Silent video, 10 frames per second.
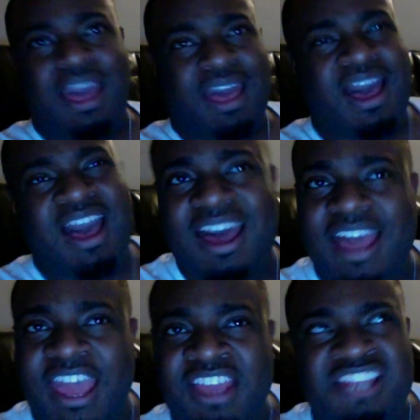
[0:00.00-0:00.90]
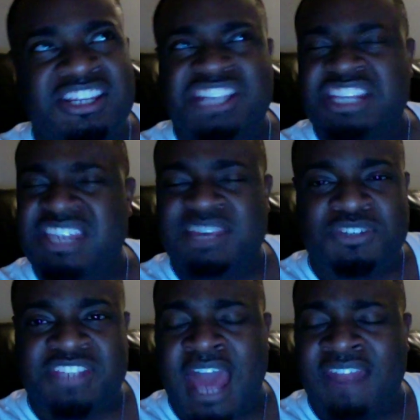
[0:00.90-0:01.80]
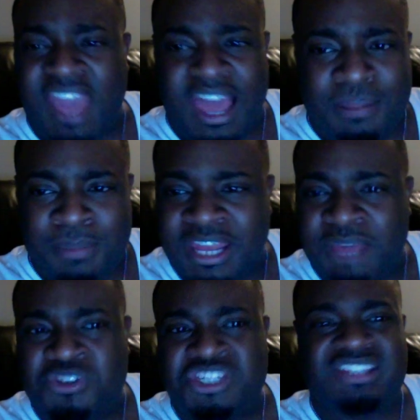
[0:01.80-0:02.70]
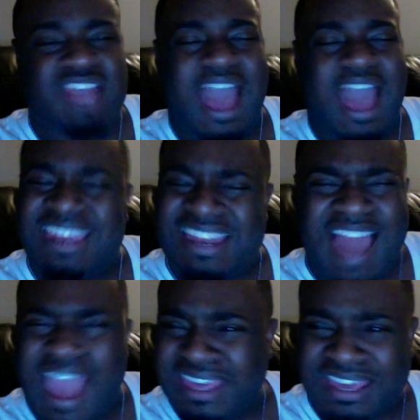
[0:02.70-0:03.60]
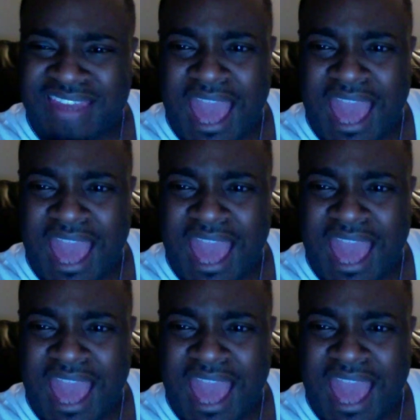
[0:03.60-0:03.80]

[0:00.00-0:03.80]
Uh, it, it, just it was out of element. It was just I didn't like it.